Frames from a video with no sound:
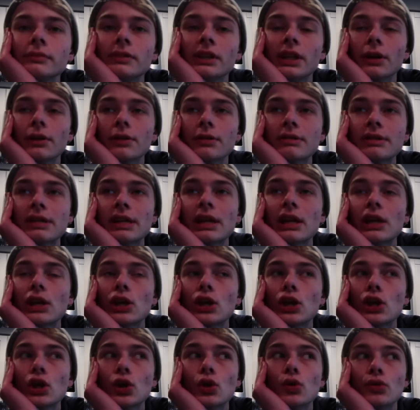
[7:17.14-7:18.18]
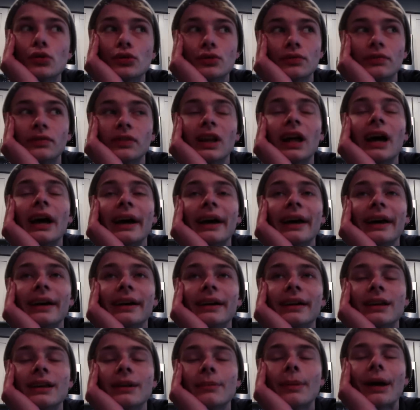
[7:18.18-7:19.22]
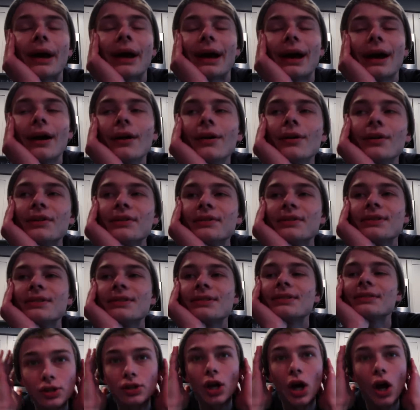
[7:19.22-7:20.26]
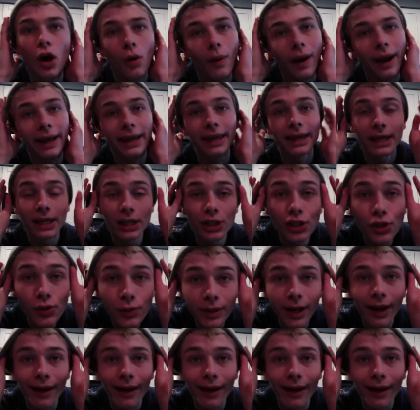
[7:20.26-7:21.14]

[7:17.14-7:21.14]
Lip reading: There is a huge fly in my house. So I kid you